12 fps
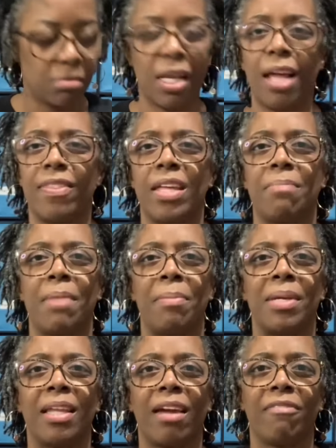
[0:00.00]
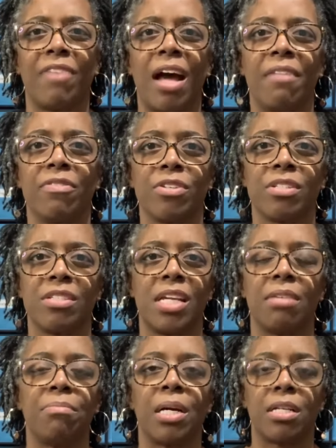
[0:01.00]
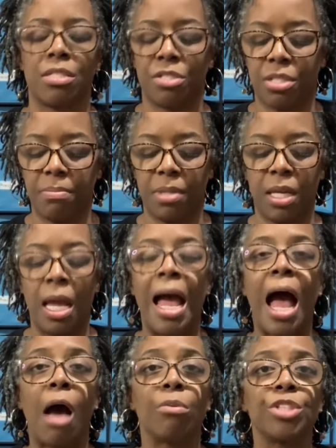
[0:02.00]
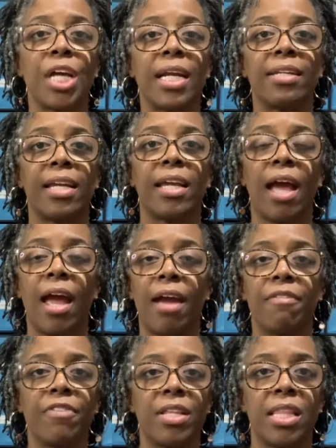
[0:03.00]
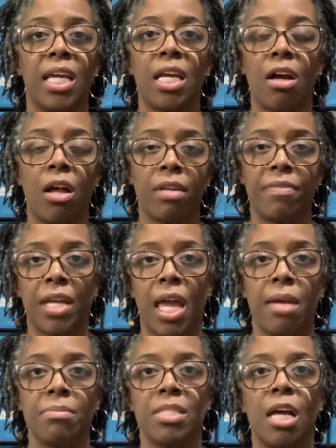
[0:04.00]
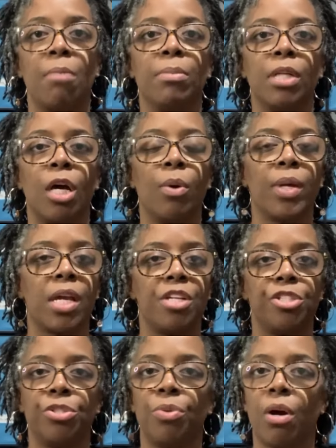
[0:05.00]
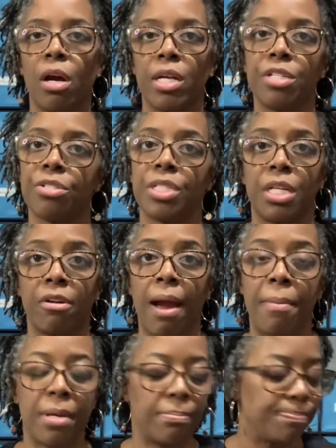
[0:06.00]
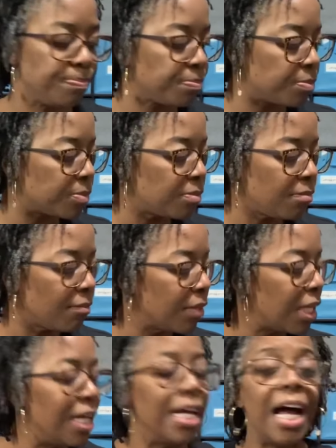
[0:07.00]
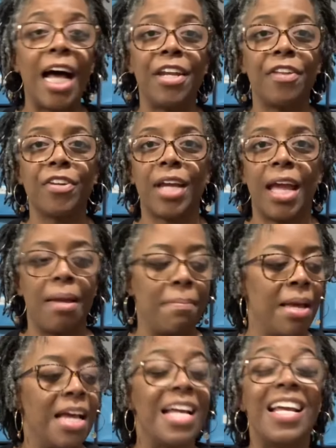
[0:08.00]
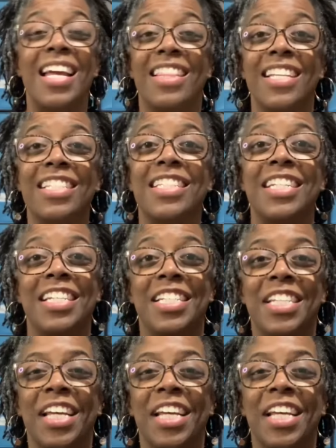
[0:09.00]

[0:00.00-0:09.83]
I think maybe like five or 10 bucks or something. I will try to link everything, all of the games down below in case you are interested in grabbing them. Another game, and this is,